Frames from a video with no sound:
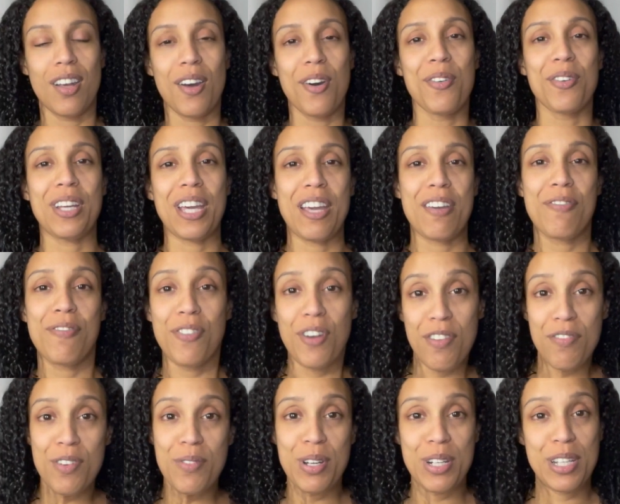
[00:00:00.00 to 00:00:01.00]
Okay, for
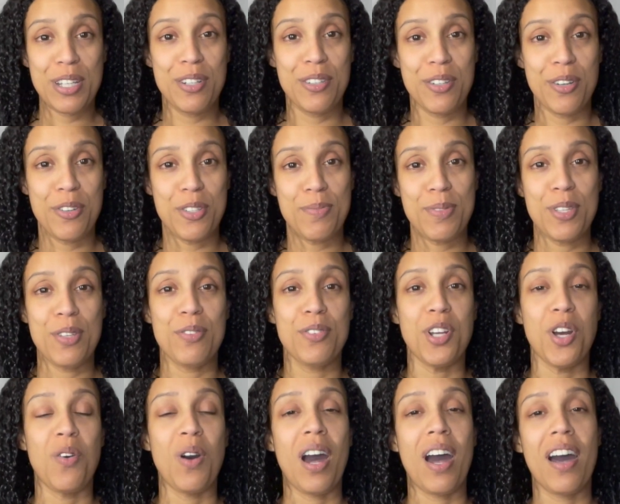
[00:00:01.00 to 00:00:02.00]
everybody who knows me, you
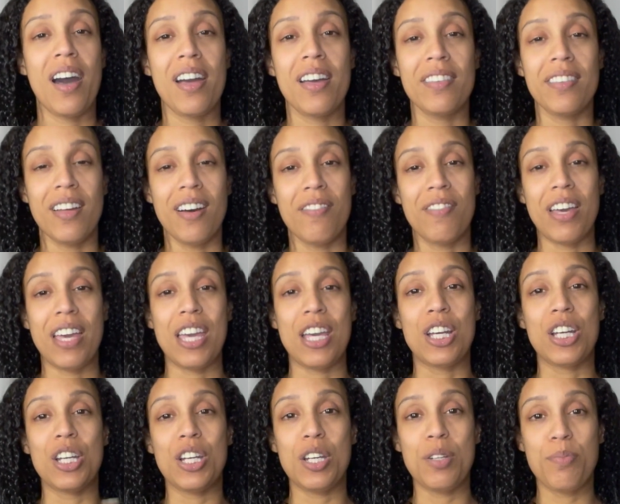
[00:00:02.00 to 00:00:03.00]
know I love
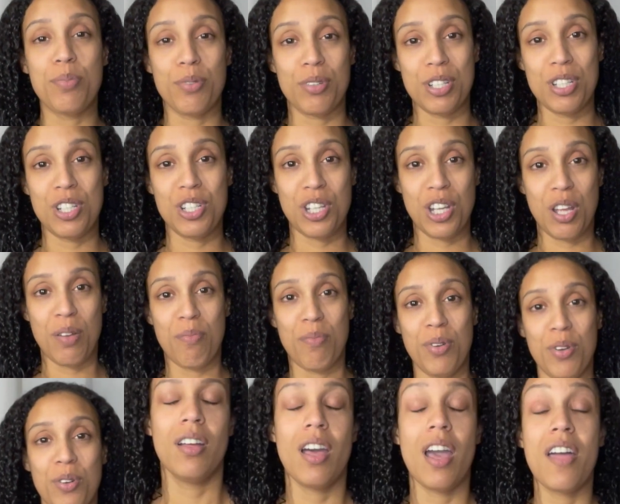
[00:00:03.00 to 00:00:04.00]
a good
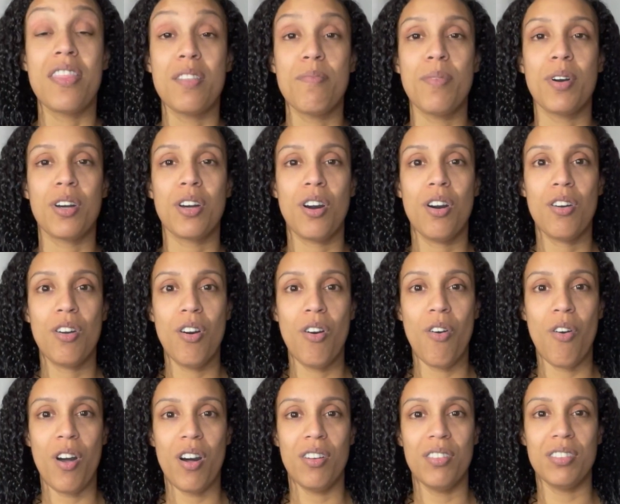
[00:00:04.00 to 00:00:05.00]
pre-shampoo. And the
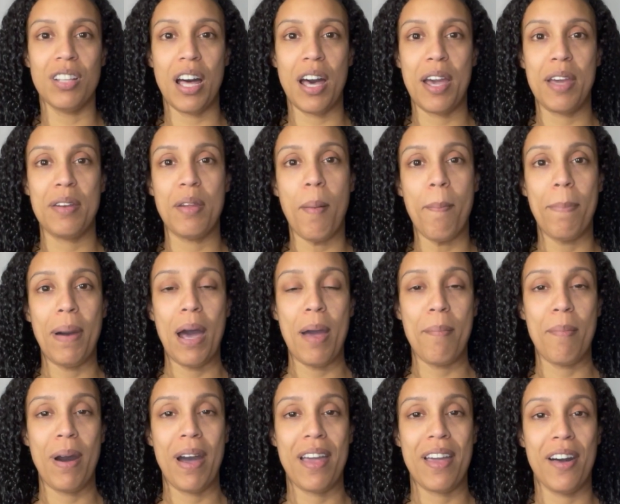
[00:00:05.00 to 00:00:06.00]
Mangongo Oil line by
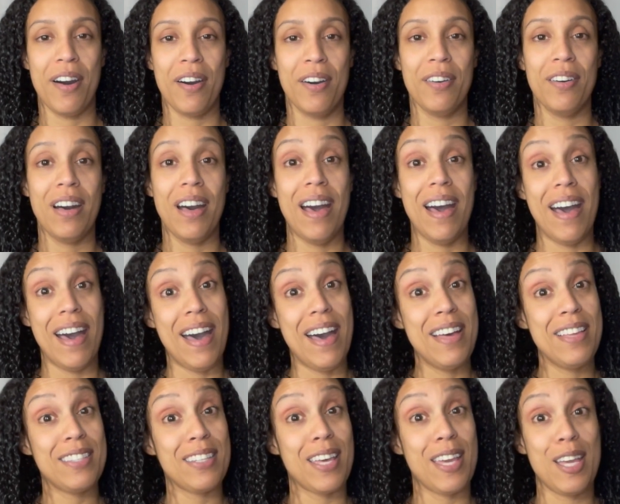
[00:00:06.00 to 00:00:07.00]
Mielle
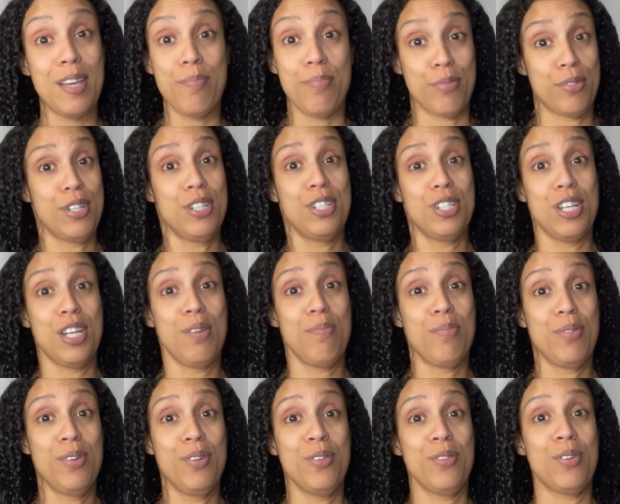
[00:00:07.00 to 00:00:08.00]
has a
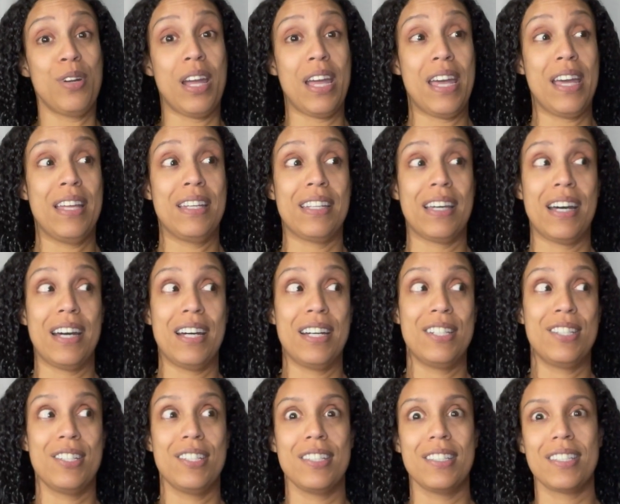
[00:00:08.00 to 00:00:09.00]
pre-shampoo, and
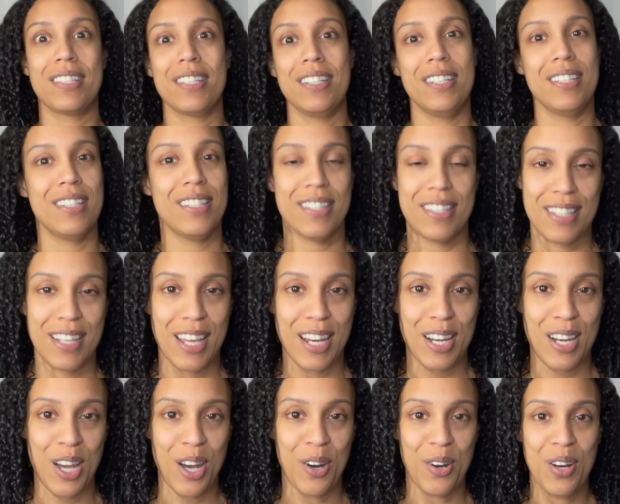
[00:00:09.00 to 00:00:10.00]
I just couldn't say
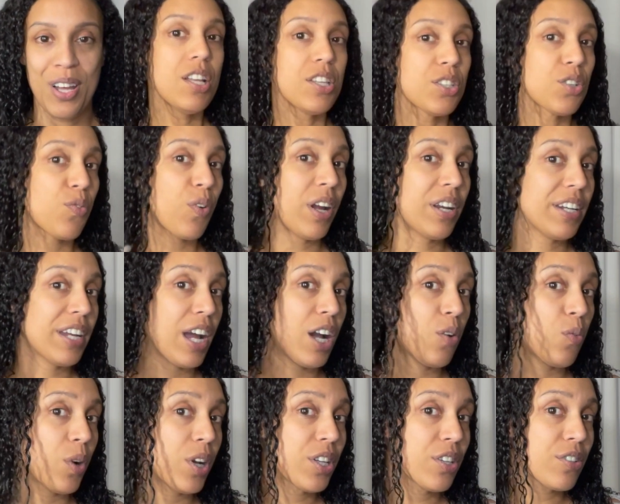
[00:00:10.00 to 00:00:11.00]
no. So right
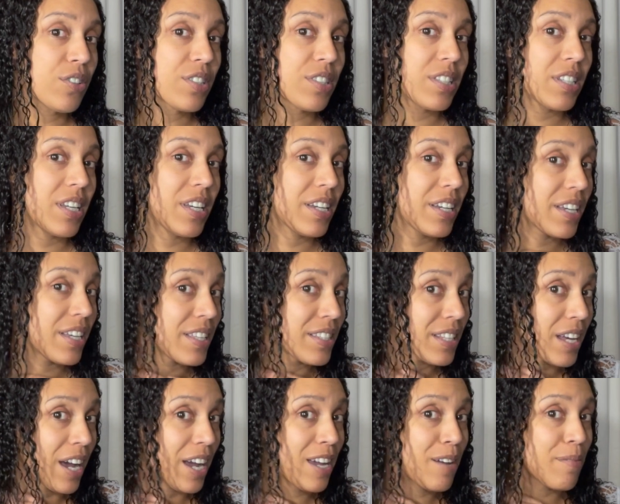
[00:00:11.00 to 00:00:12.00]
now what you're seeing is
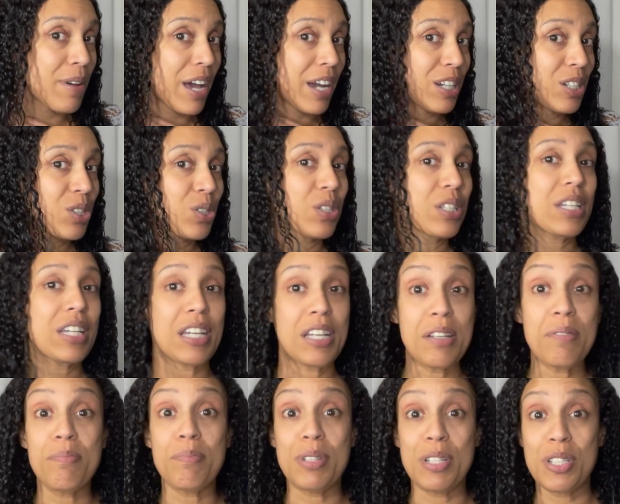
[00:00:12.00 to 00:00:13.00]
I am actually
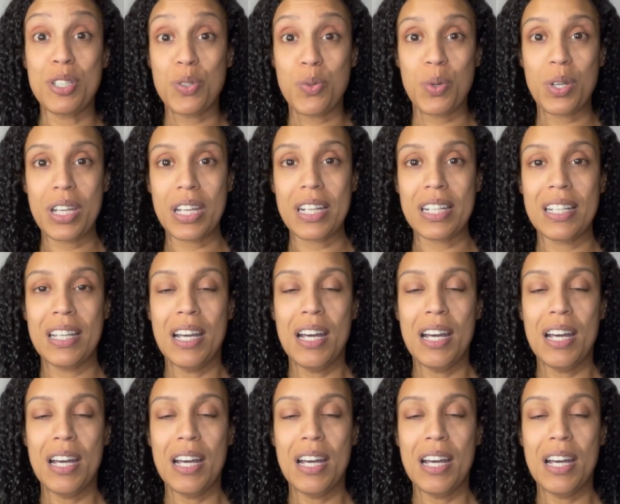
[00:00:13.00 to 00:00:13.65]
in between